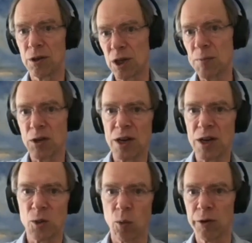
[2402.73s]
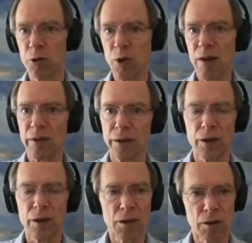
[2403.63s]
just because that's the world you travel
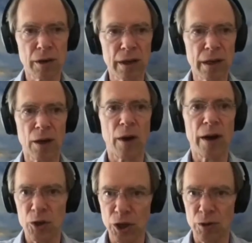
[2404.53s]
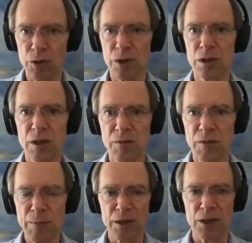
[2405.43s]
in you, you can get radio shows and tv
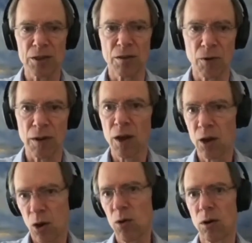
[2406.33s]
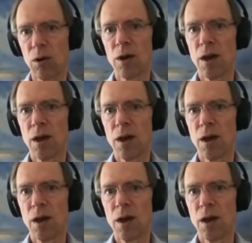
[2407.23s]
spots and so forth cool